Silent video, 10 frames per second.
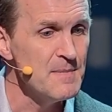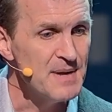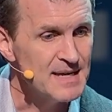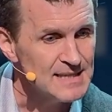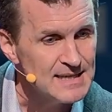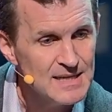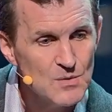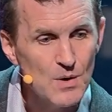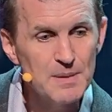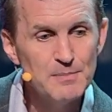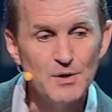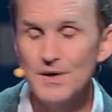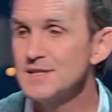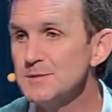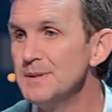Because I think what people are
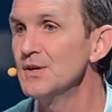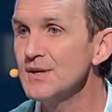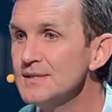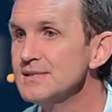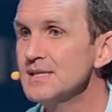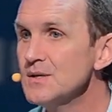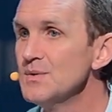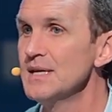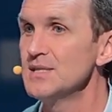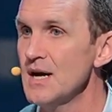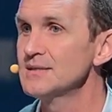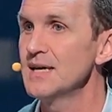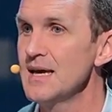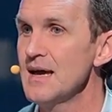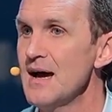experiencing when they talk
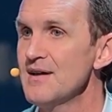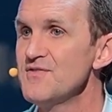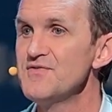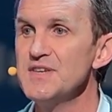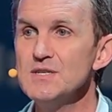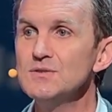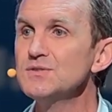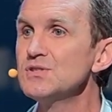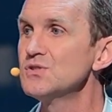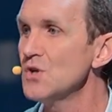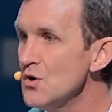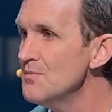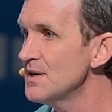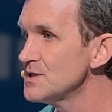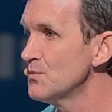to AI feels so
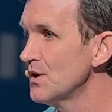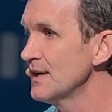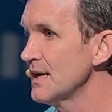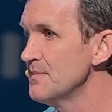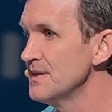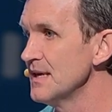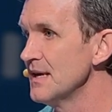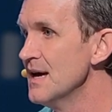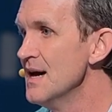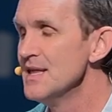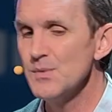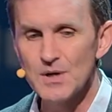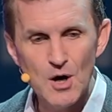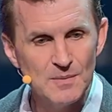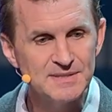much more like empathy than what
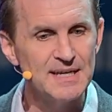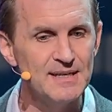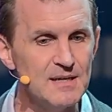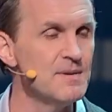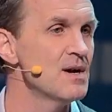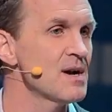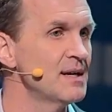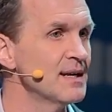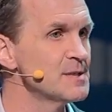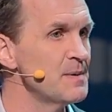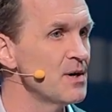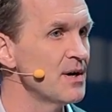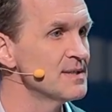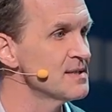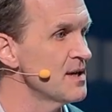almost any American
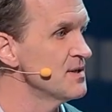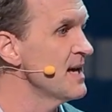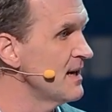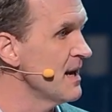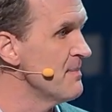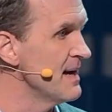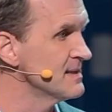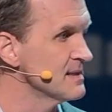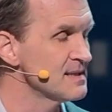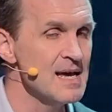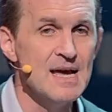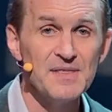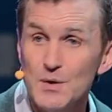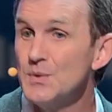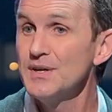experiences on their day-to-day basis,
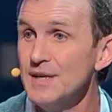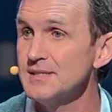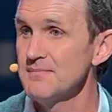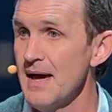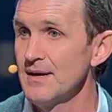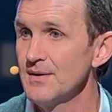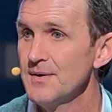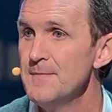that it really doesn't matter.